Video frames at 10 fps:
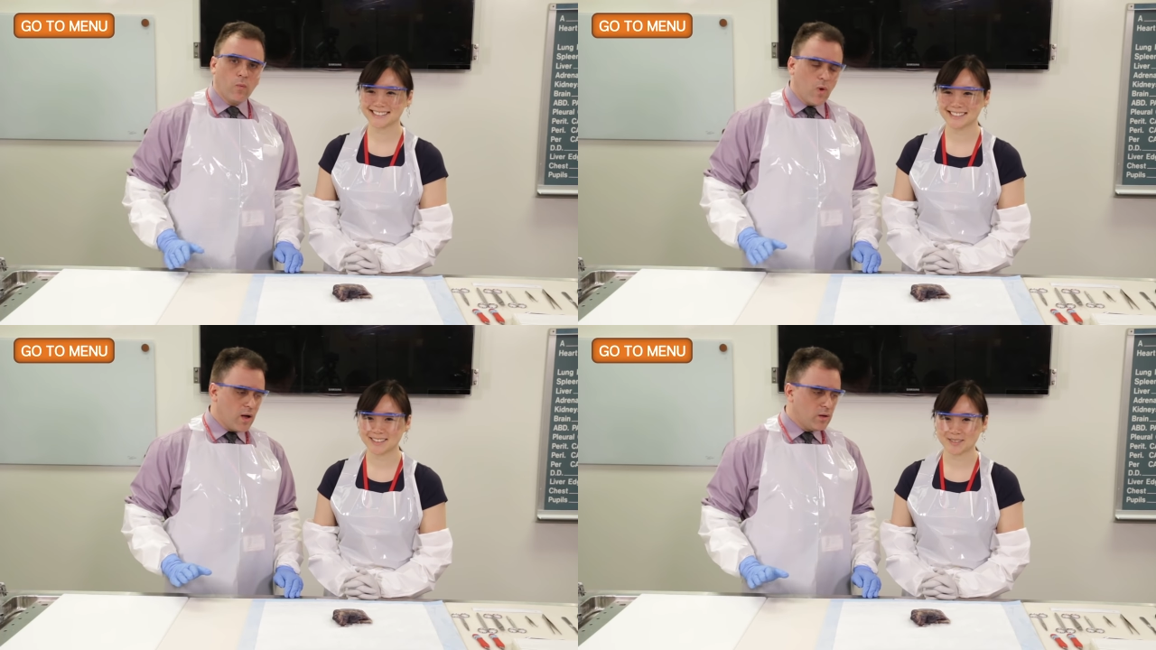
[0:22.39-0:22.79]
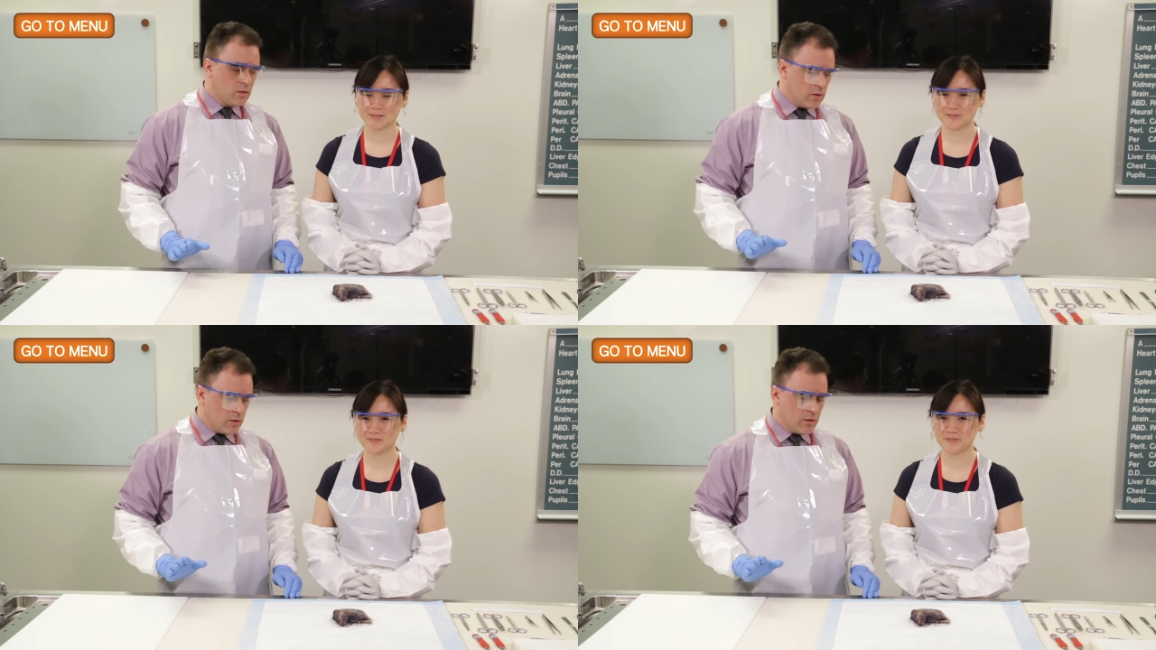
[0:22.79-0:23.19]

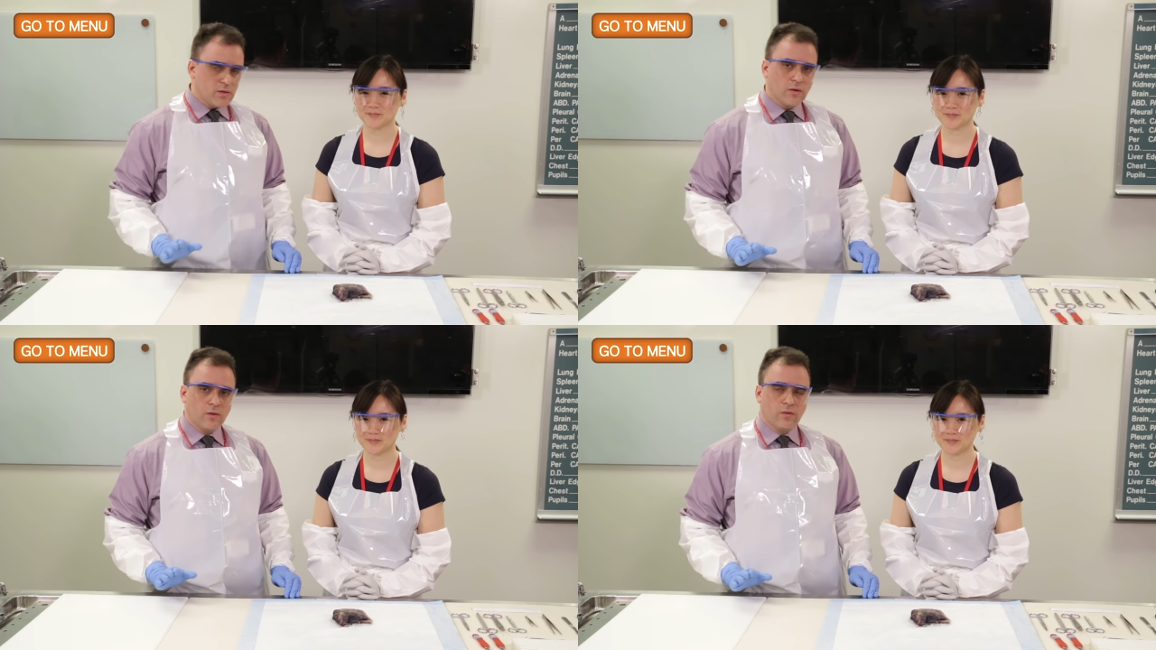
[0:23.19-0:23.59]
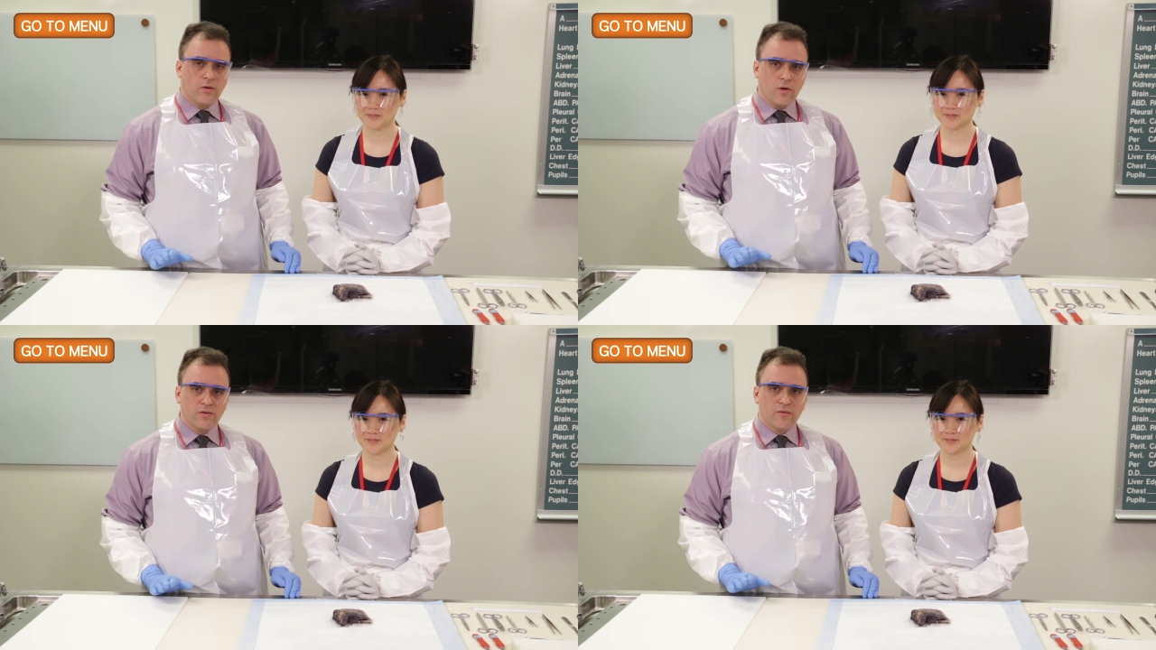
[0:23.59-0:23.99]
Speaker 1: While the
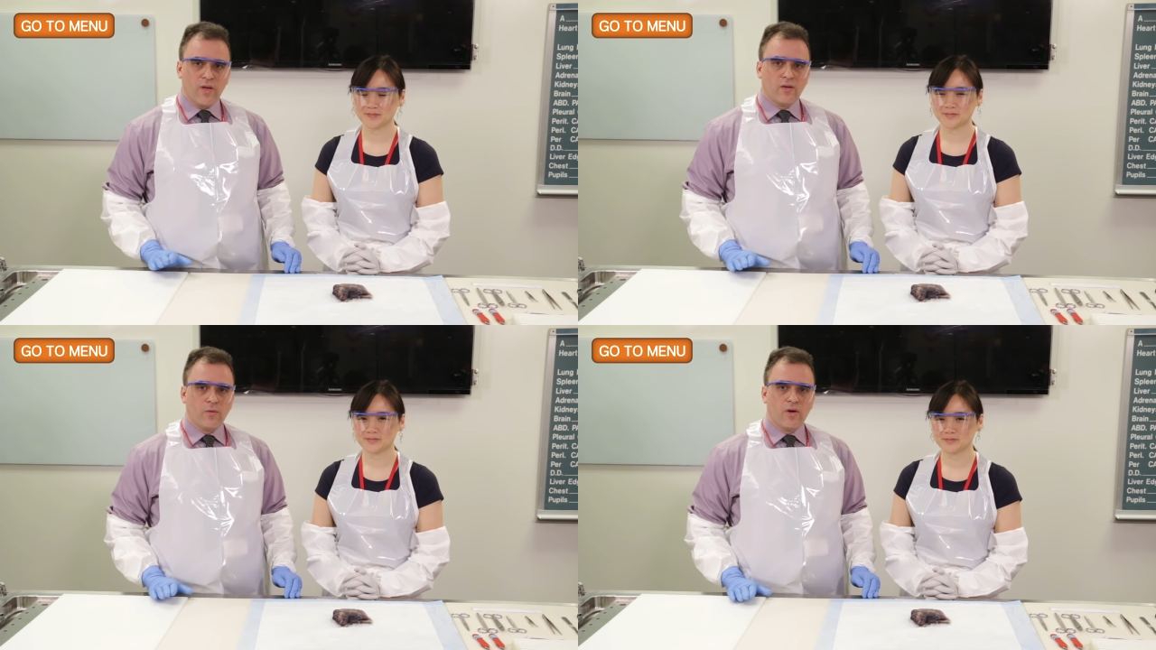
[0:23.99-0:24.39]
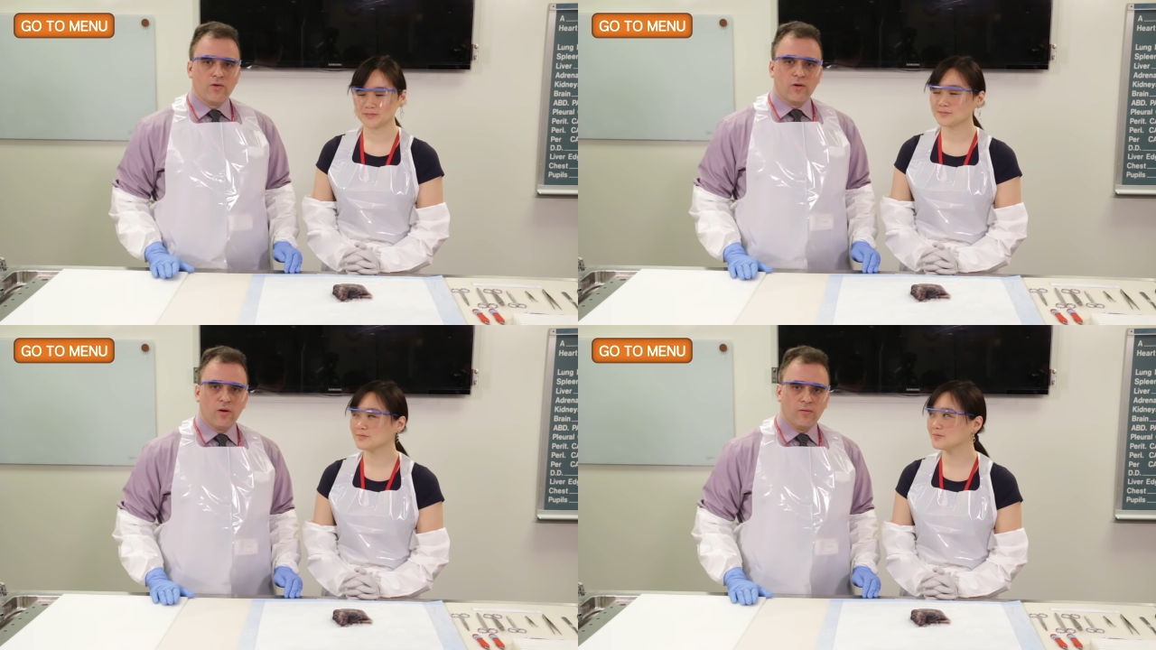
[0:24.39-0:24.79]
gross
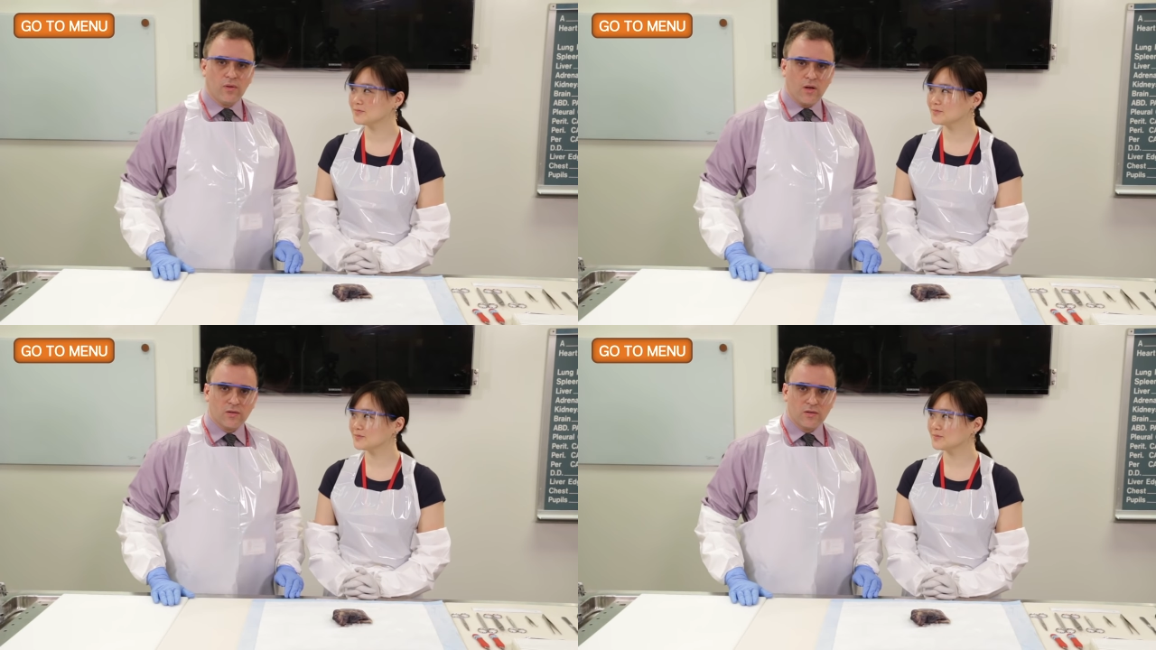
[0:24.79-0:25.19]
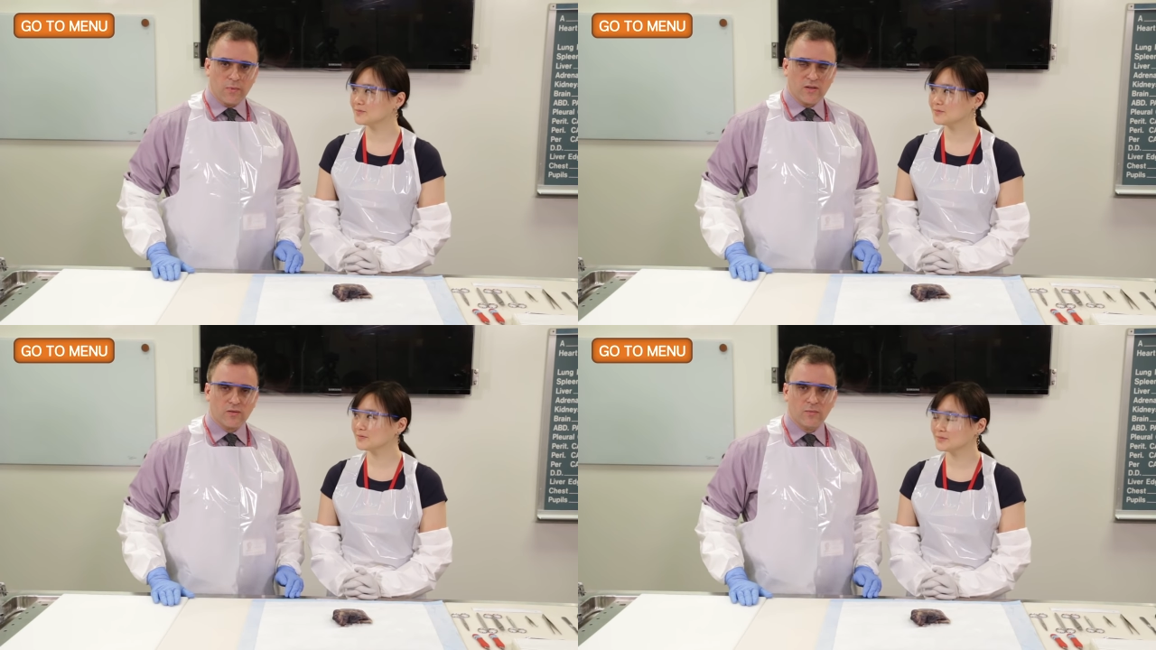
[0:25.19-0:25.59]
evaluation of lung
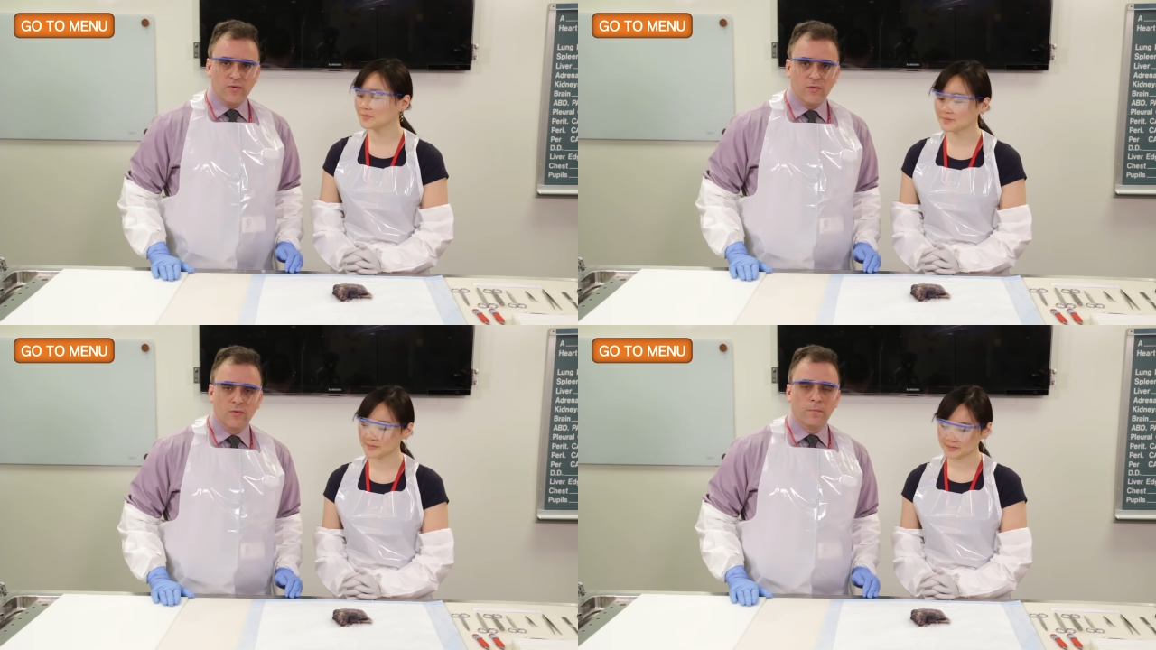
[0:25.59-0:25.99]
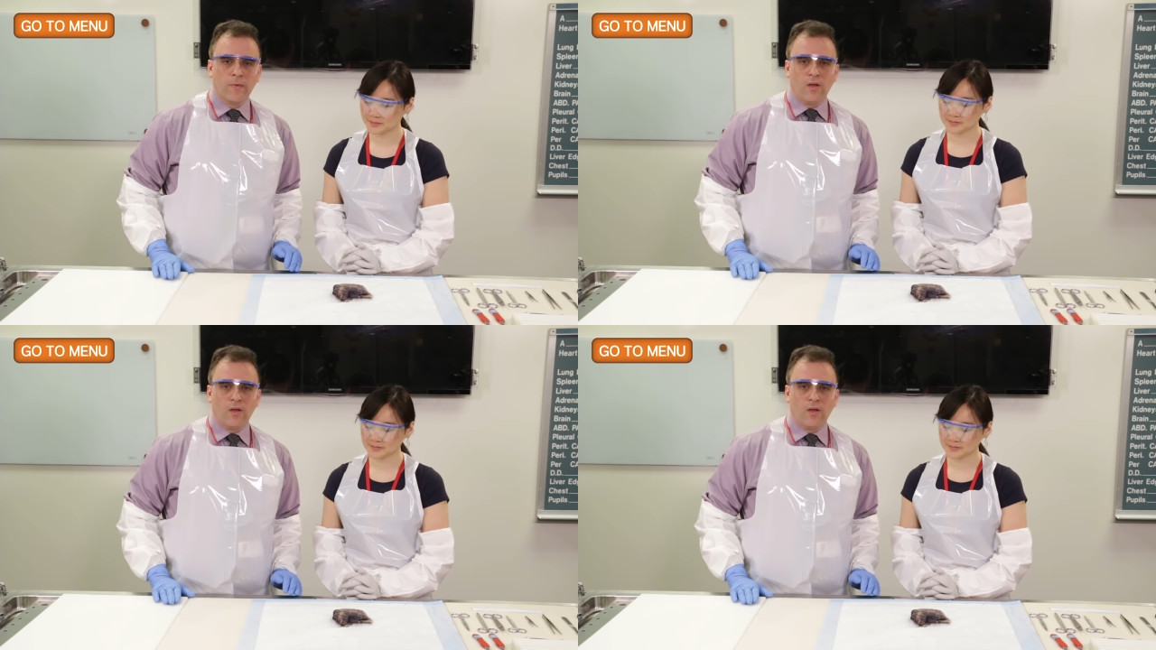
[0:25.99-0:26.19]
specimens